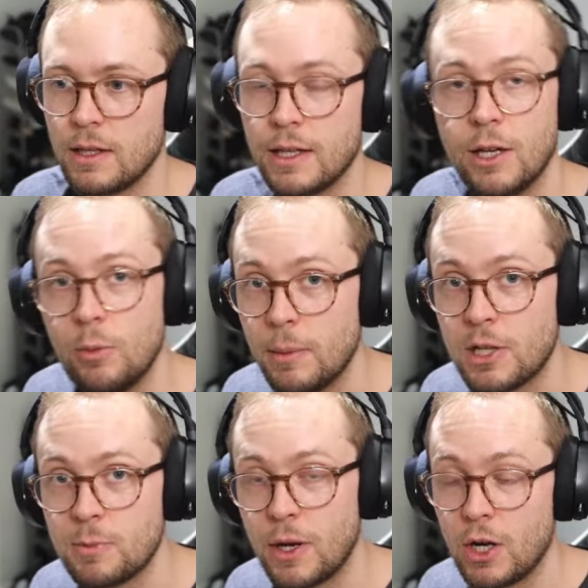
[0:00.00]
It would be
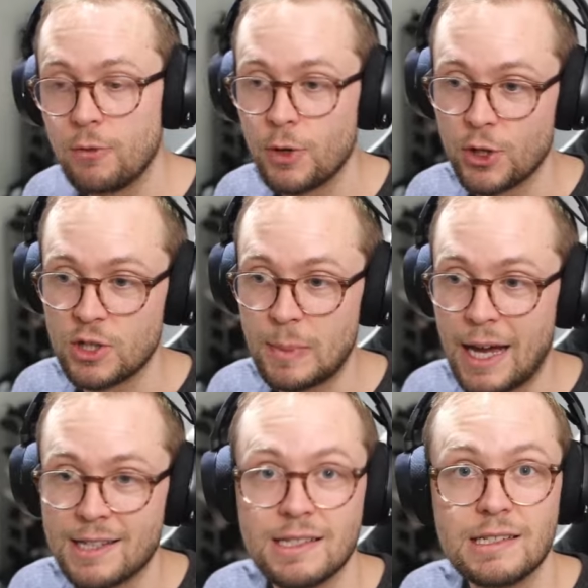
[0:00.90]
much better if we could just
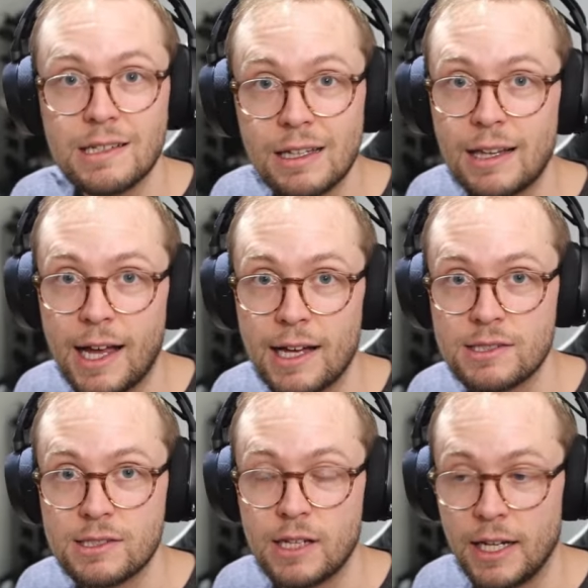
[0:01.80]
pass it to the
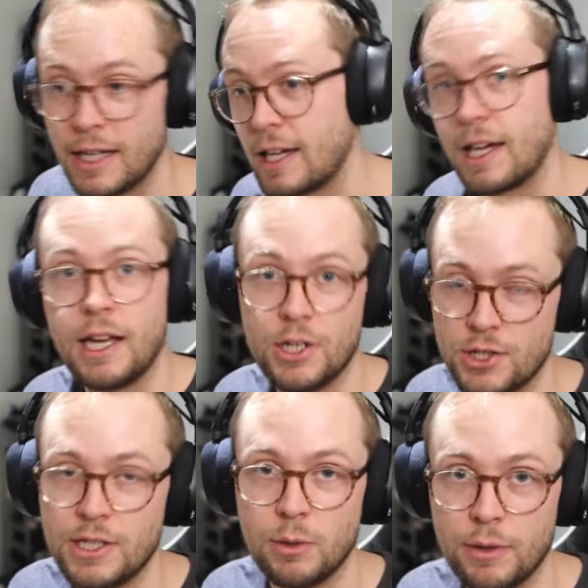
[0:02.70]
class and it can kind of just
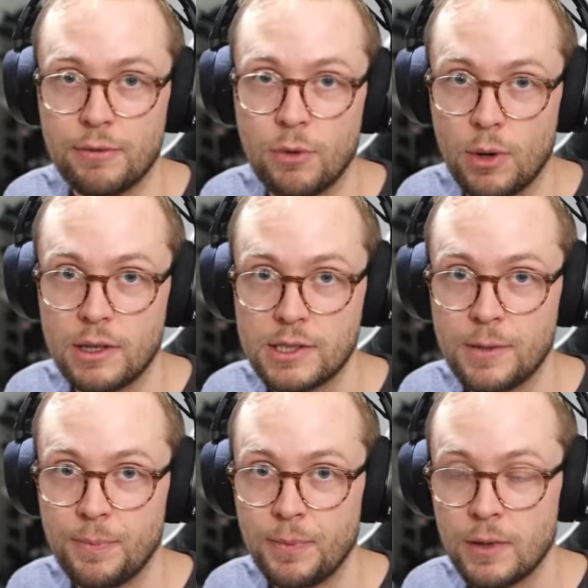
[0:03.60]
deal with it for us.
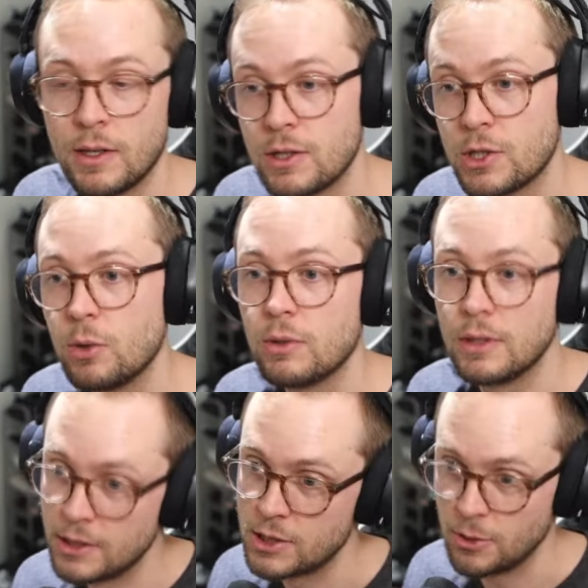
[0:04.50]
So
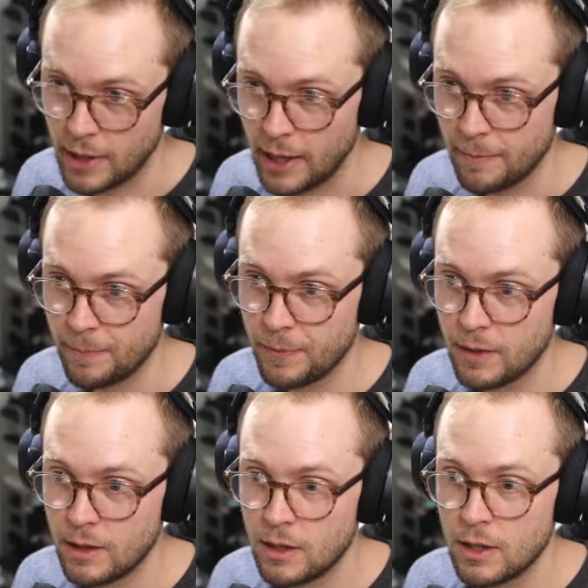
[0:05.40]
let's do that.
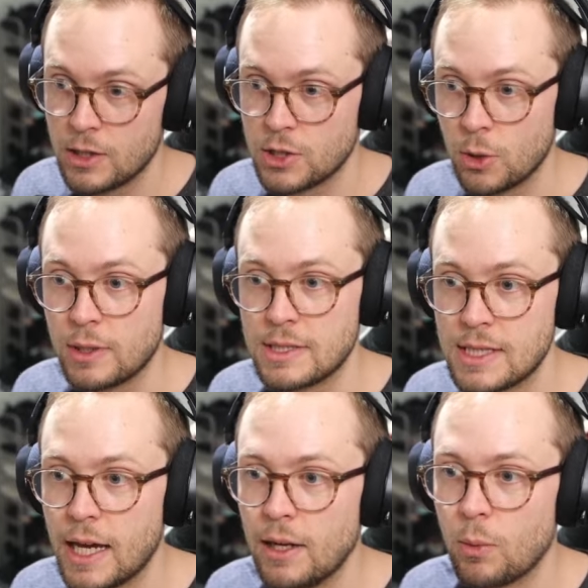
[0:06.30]
So
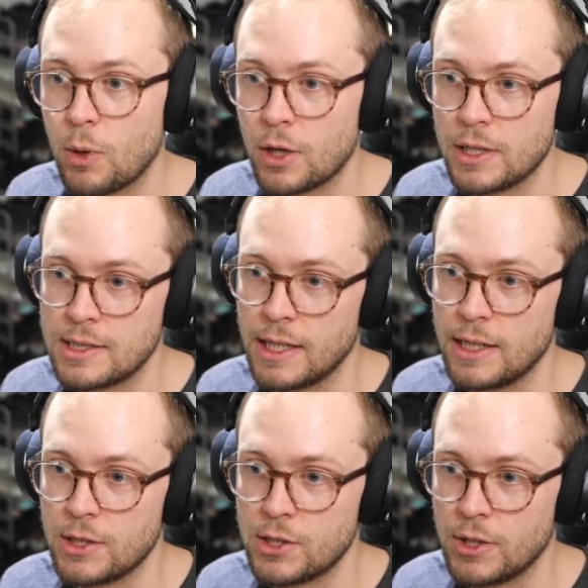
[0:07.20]
instead, we're going to set
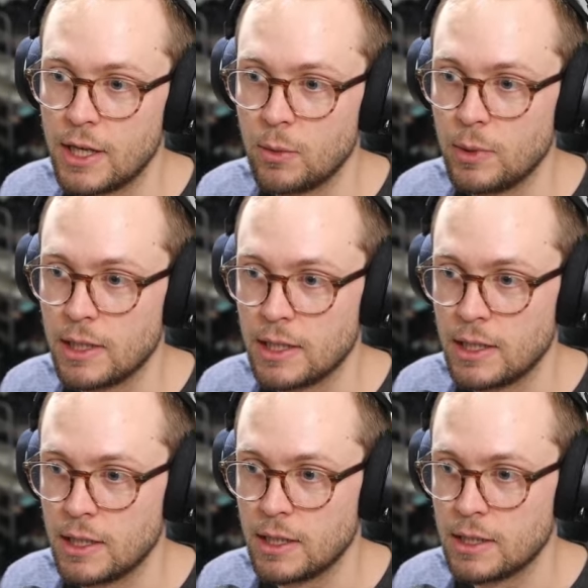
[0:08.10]
it so that we can
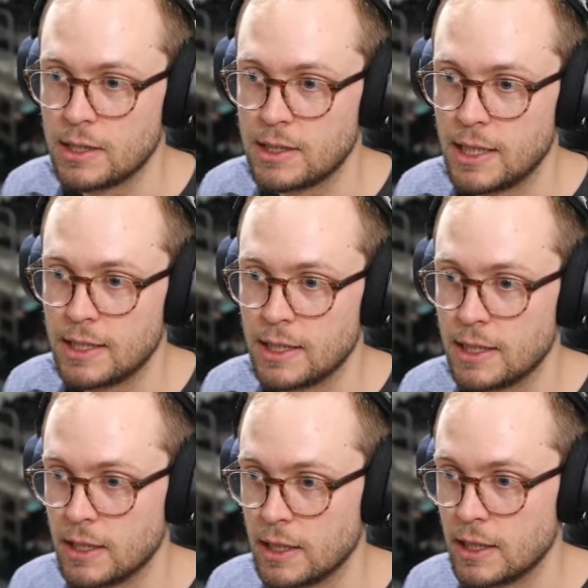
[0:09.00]
set
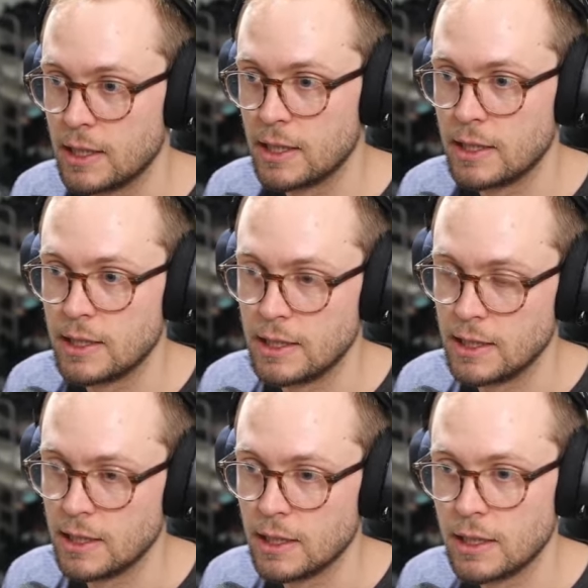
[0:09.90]
the,
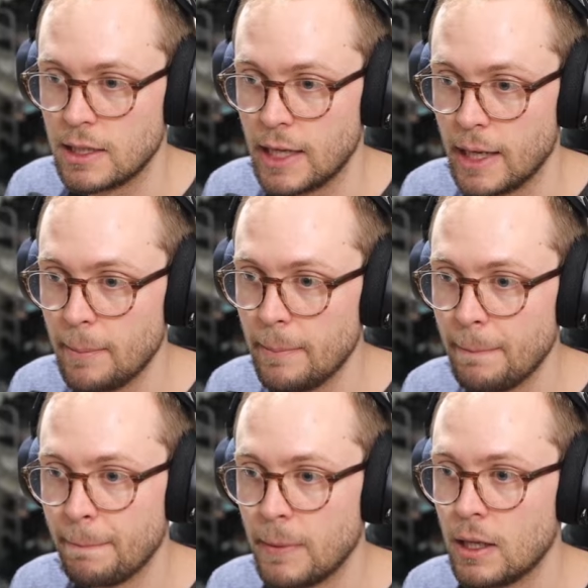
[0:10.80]
the name
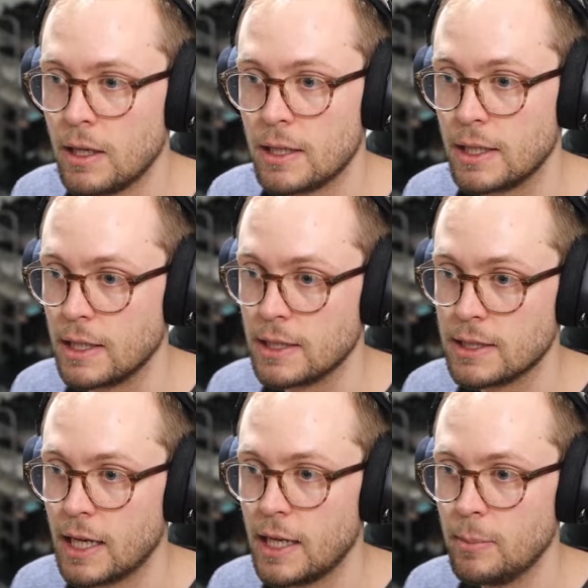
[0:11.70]
the
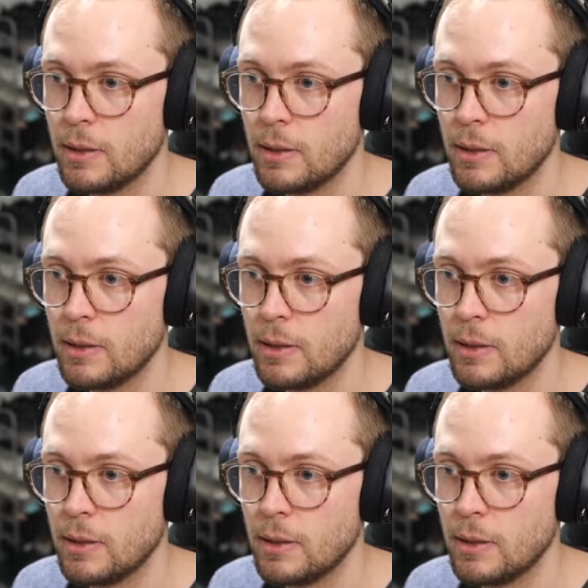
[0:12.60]
type